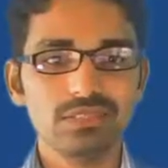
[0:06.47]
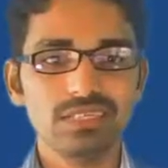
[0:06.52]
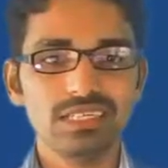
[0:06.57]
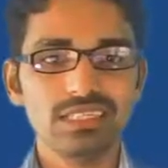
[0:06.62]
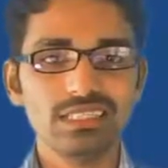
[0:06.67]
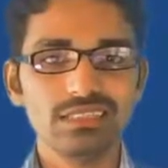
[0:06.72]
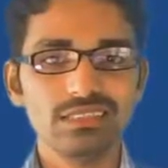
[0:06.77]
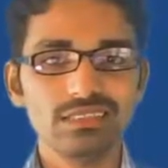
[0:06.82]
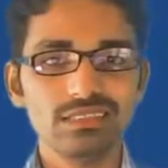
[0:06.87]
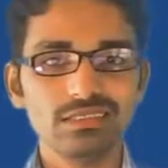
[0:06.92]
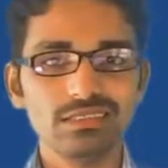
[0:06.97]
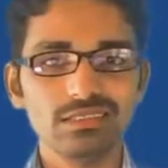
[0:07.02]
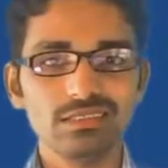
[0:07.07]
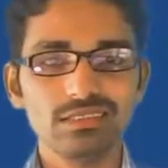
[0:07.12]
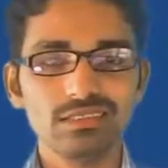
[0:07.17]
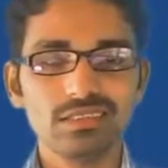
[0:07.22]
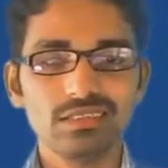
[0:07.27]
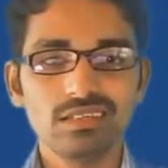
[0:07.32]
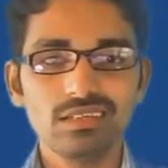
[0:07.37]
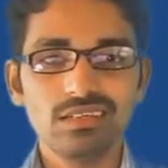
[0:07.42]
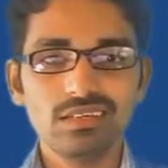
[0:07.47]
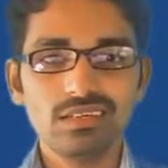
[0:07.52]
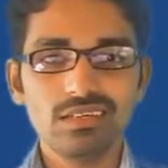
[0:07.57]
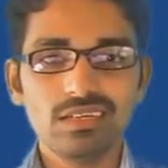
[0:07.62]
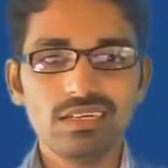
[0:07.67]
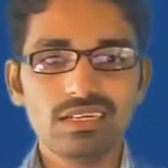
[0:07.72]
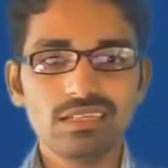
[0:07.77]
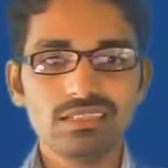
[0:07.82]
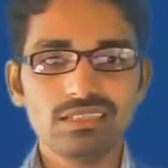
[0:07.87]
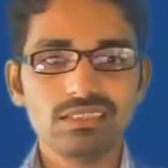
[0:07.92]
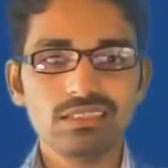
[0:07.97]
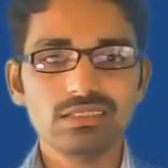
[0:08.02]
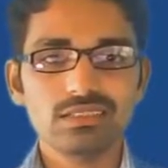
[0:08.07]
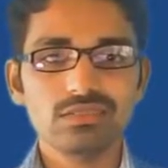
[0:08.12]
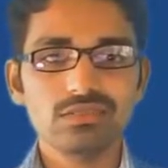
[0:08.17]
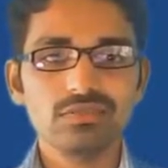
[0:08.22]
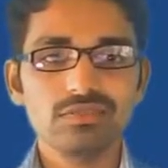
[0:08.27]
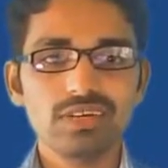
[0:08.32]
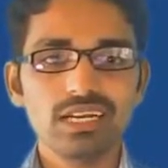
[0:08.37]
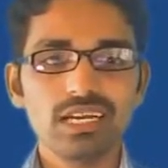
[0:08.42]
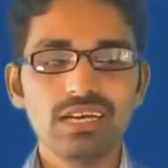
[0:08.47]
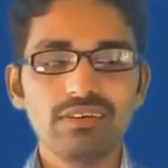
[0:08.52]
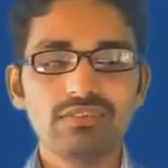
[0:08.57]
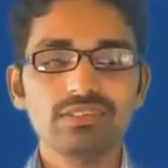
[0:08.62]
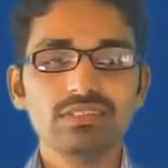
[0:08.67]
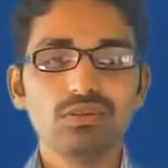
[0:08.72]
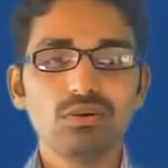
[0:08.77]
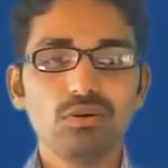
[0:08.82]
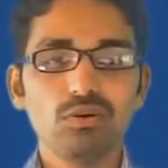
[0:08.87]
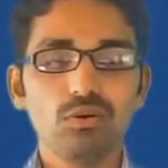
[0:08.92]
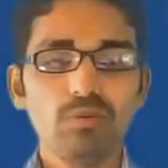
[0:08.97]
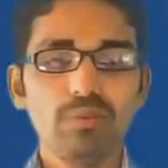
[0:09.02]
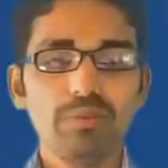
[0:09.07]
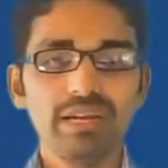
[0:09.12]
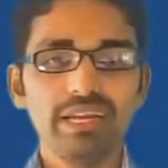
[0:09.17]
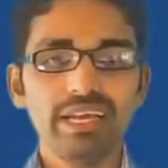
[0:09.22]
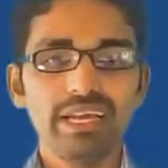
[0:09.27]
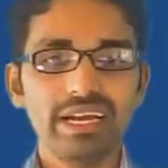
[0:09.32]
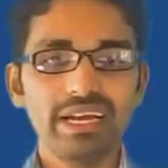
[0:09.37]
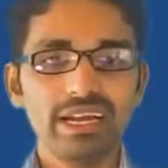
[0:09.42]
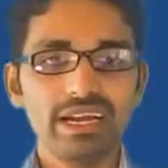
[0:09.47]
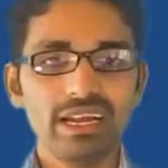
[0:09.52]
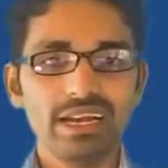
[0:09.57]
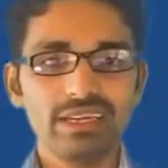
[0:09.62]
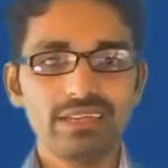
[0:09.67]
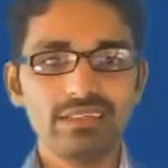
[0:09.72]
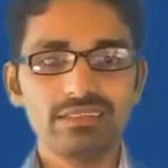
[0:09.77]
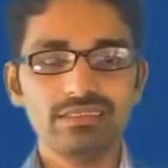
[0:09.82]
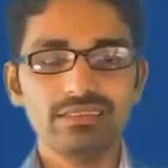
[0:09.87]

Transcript: In this lecture 2 we are having the open end line.